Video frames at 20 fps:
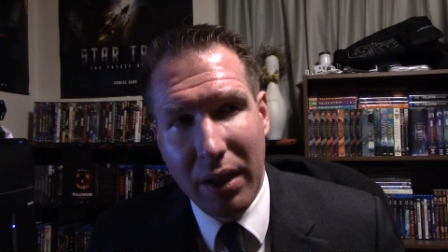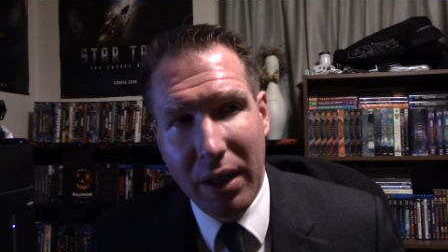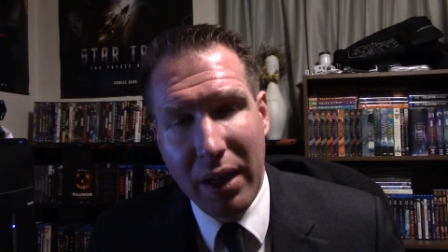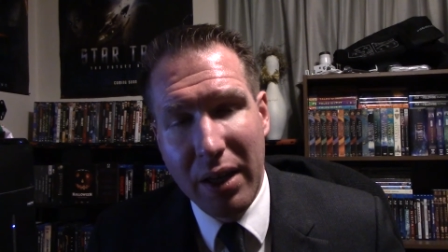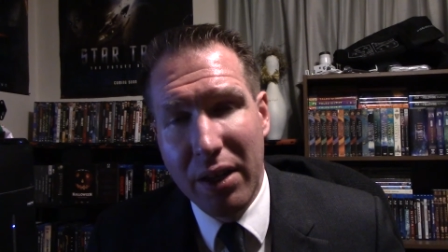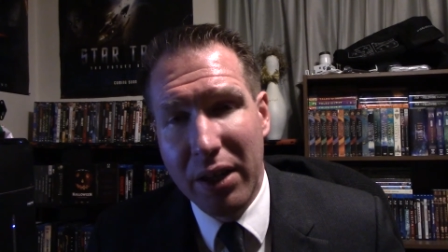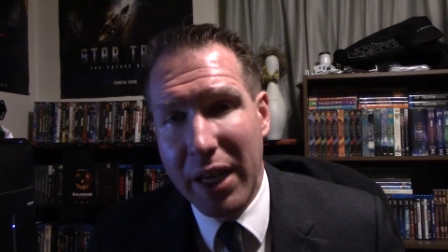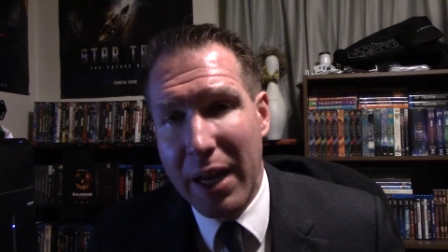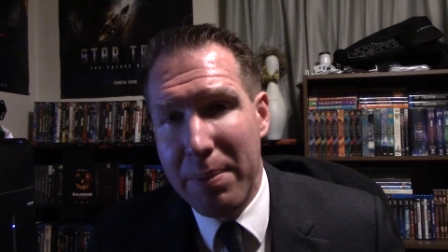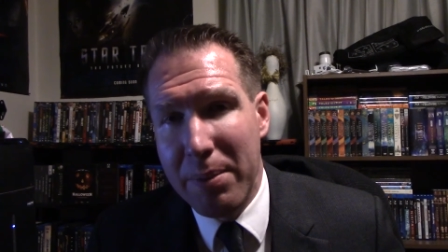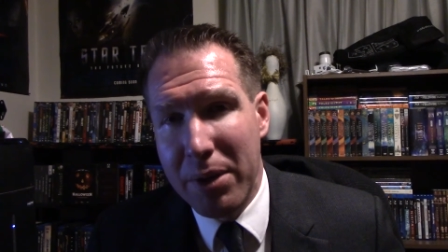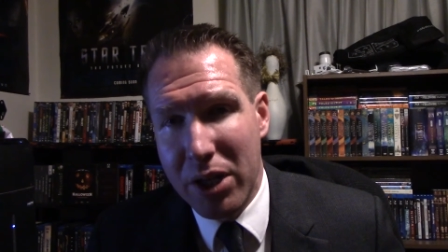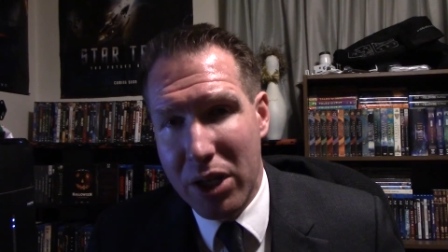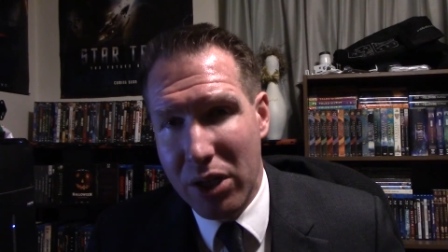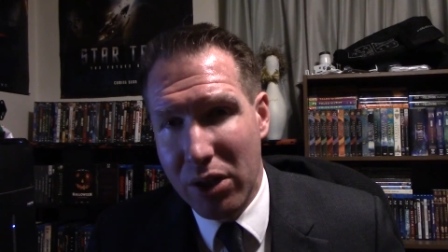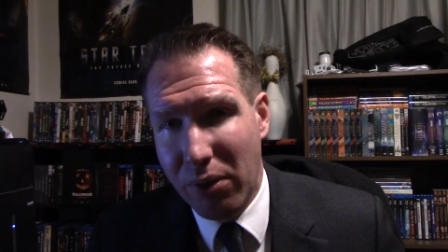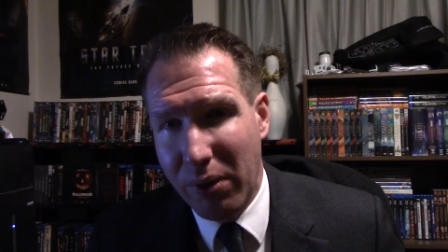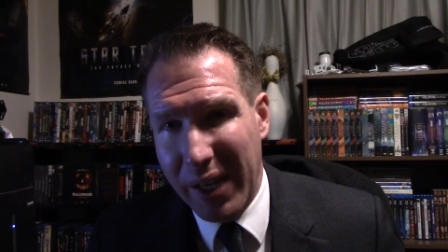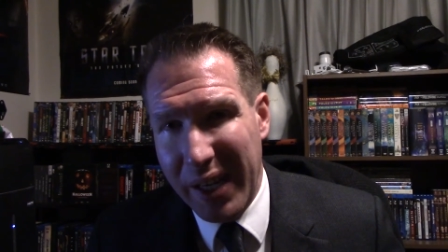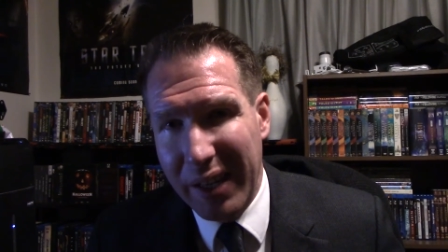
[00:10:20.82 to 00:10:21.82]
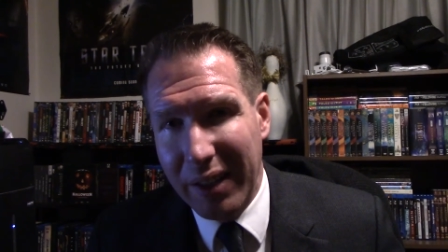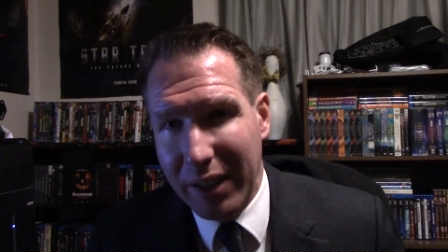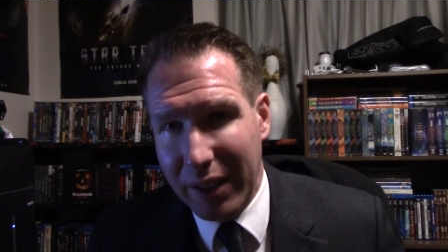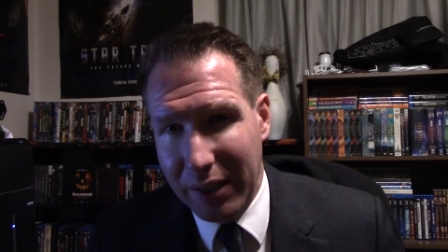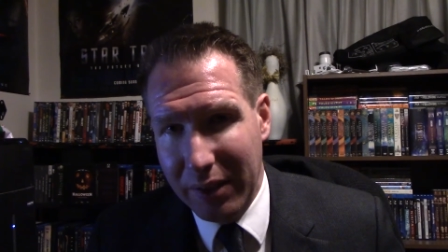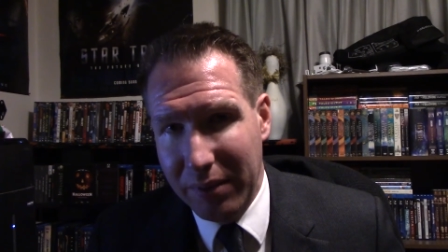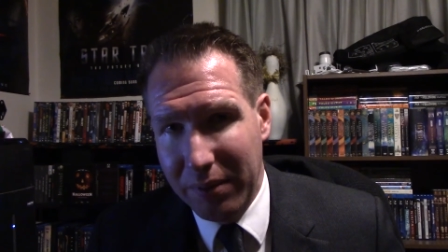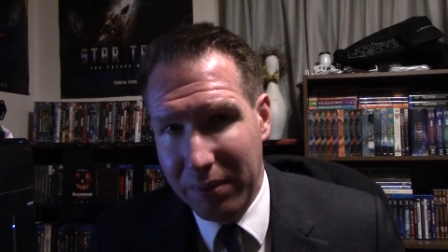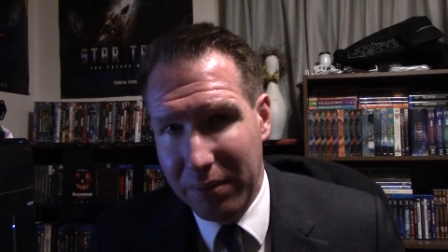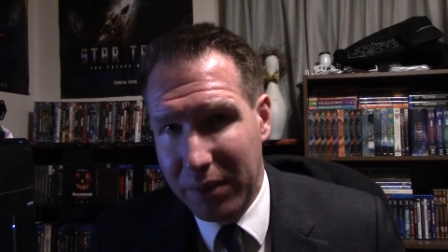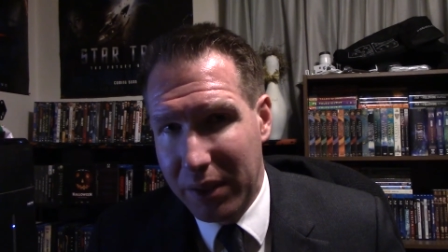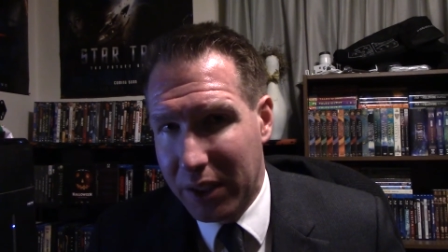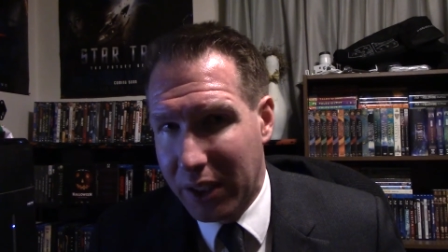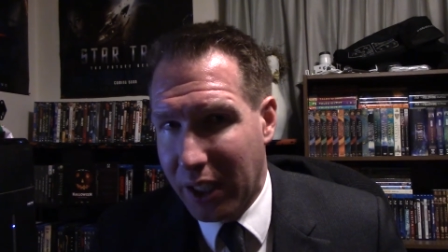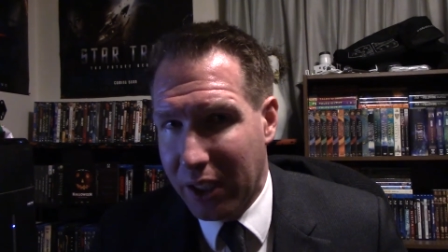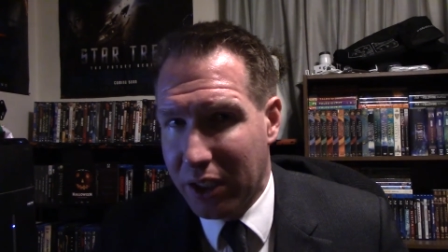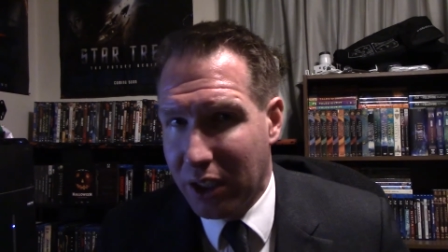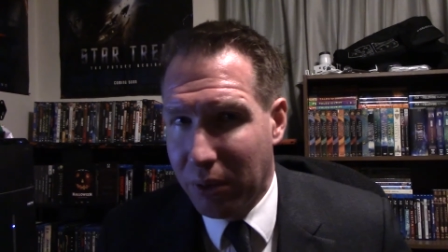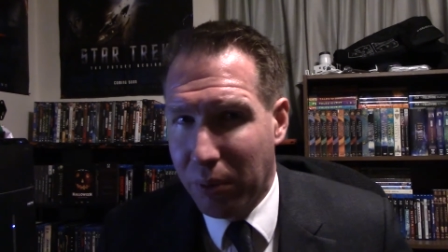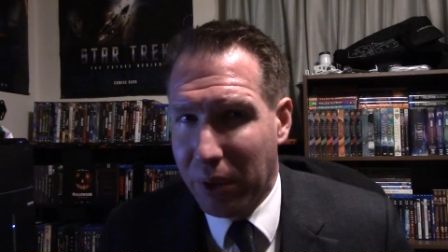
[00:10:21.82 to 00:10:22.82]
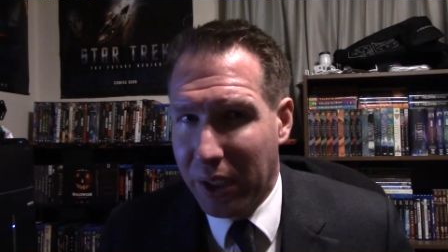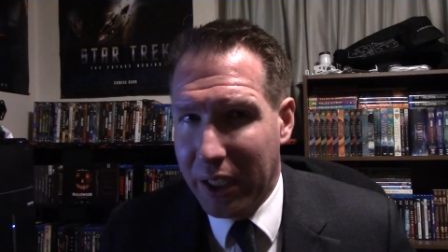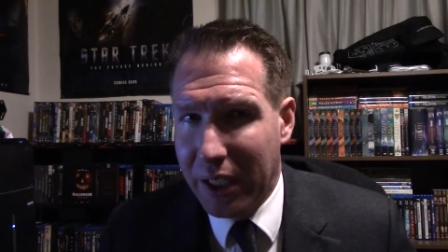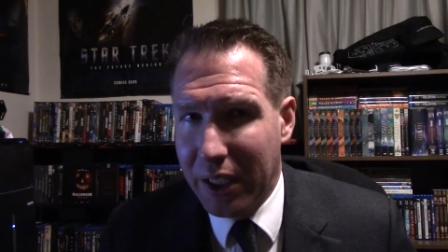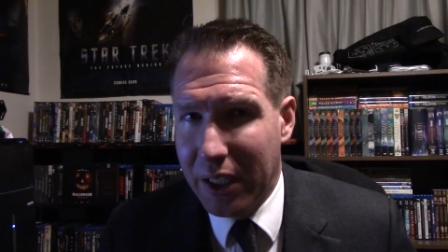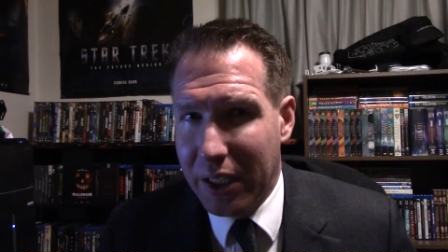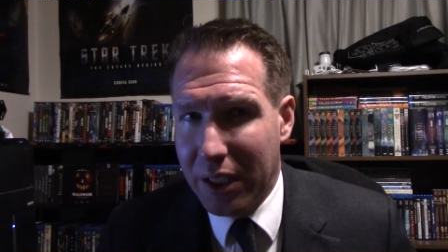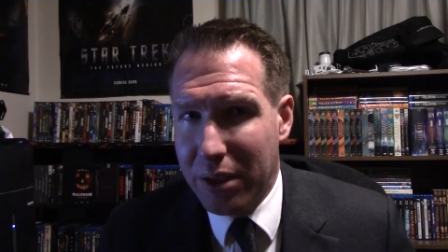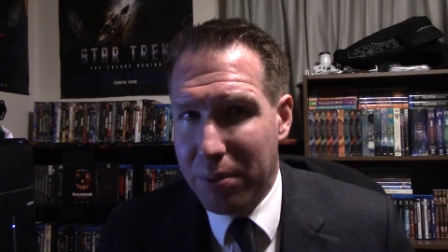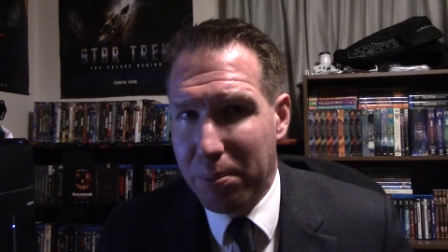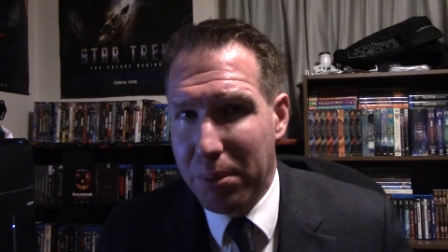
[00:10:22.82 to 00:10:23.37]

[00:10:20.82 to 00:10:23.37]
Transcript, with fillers: interdimensional alien is actually what he is.